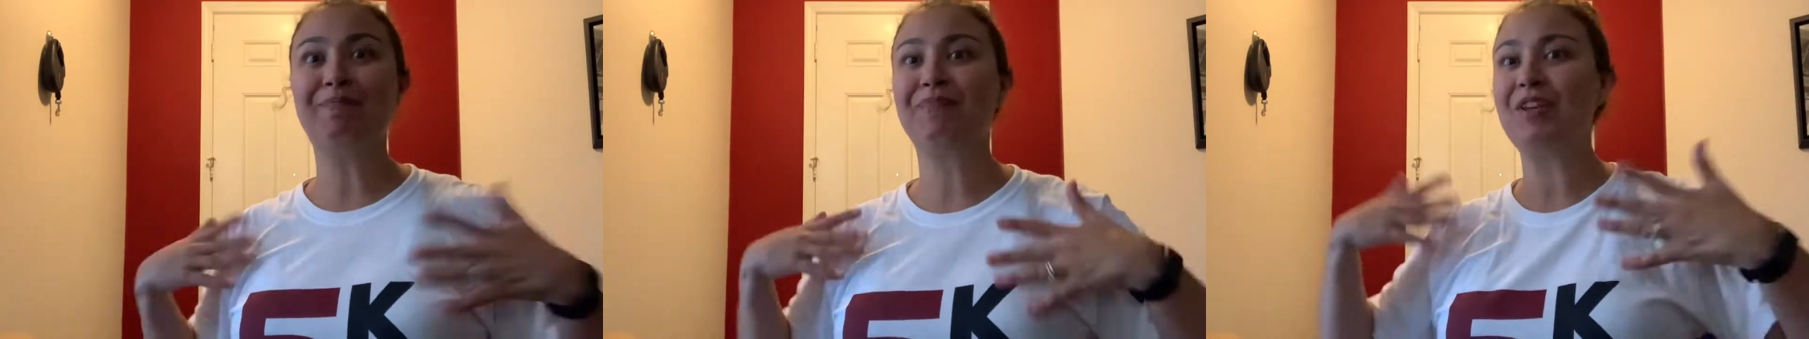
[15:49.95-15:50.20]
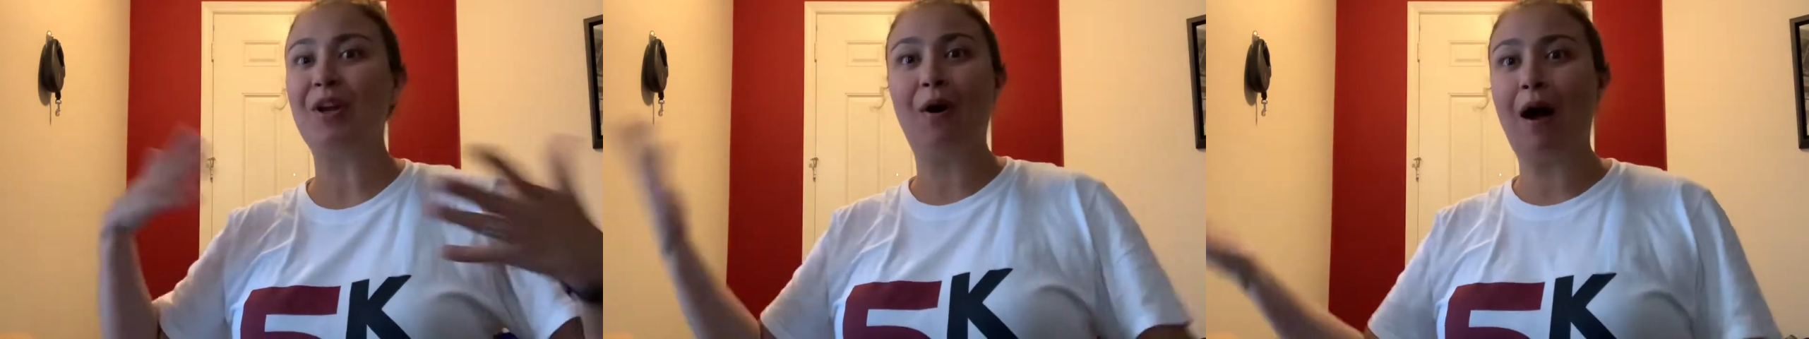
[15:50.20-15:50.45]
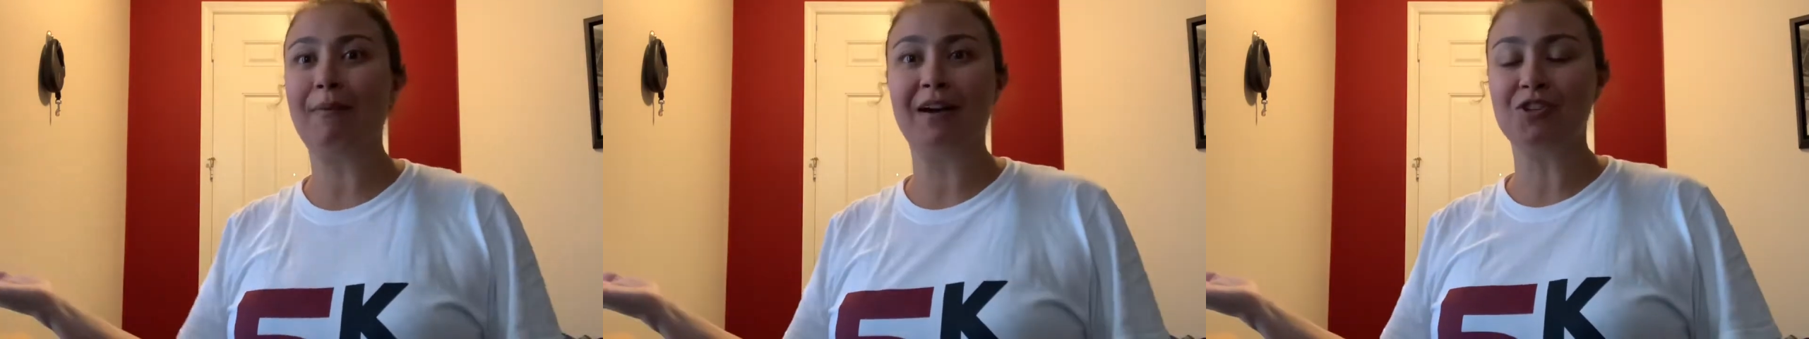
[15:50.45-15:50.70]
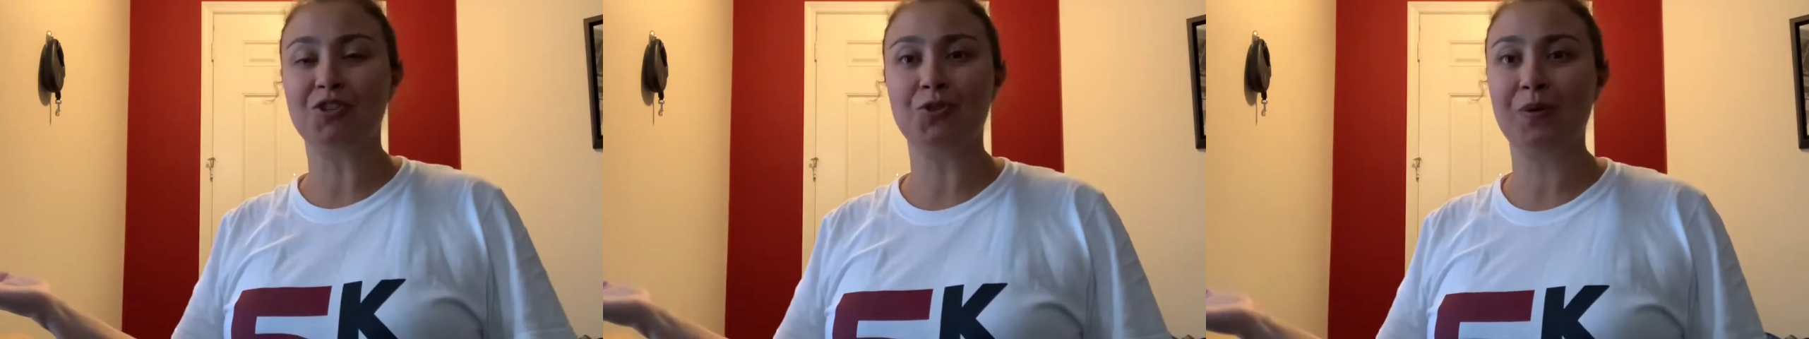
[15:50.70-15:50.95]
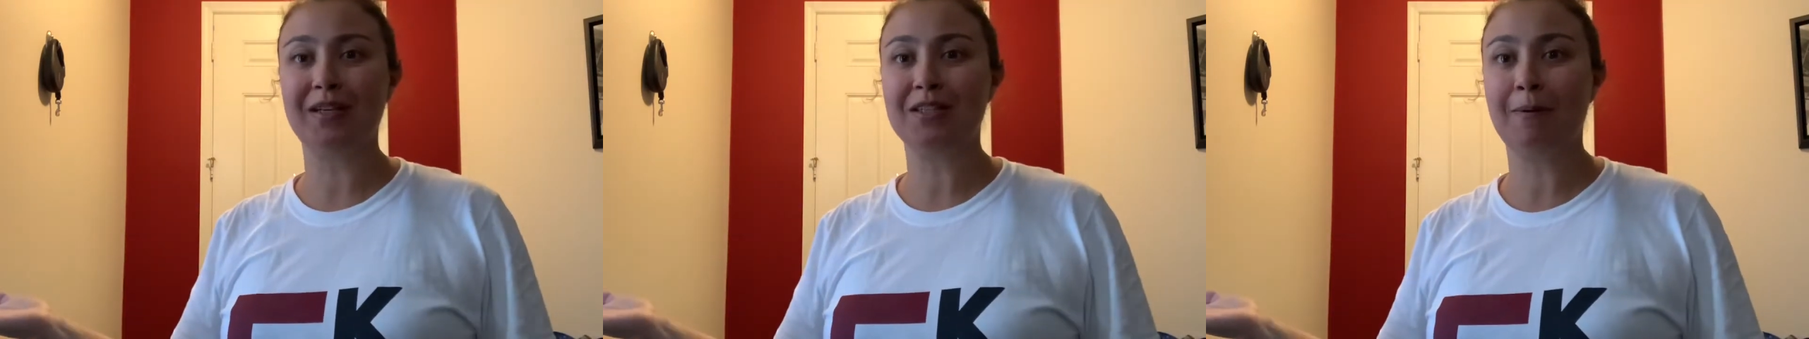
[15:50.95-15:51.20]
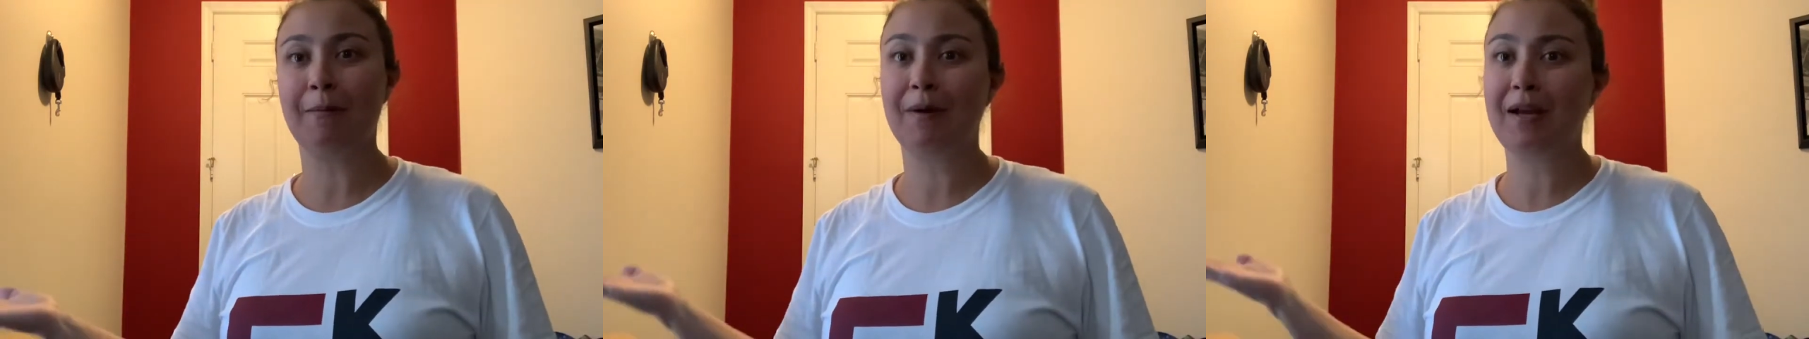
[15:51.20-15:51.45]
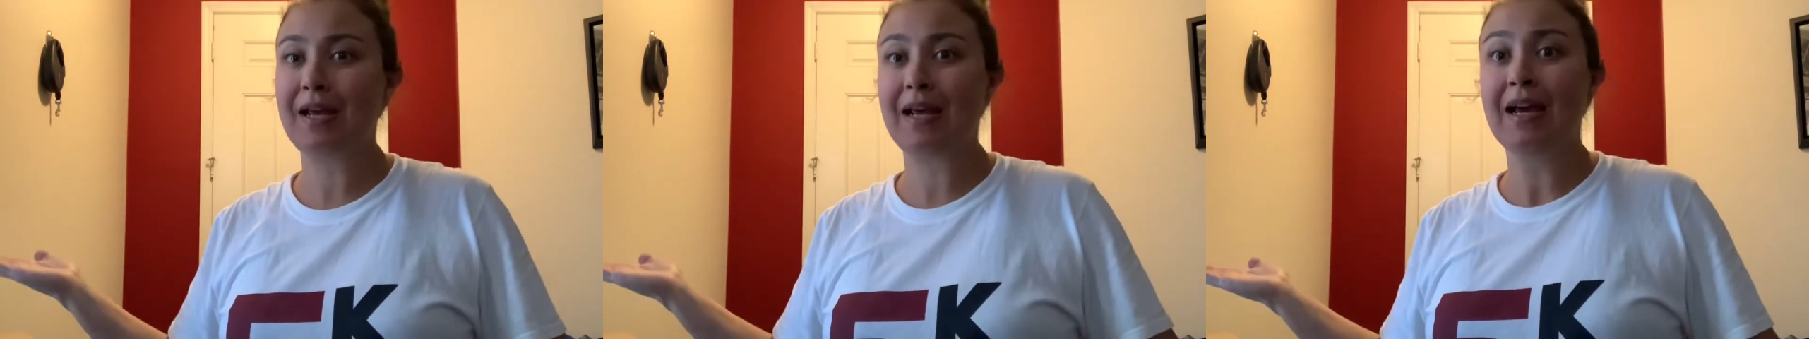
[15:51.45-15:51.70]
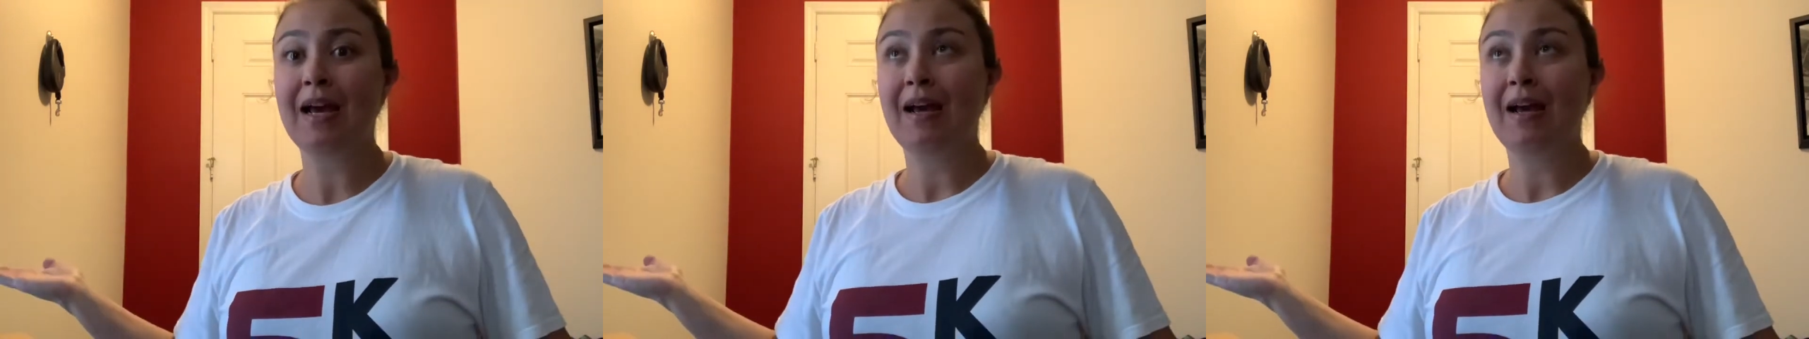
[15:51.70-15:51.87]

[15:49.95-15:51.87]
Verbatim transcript: you know, I'm not just doing it to make money.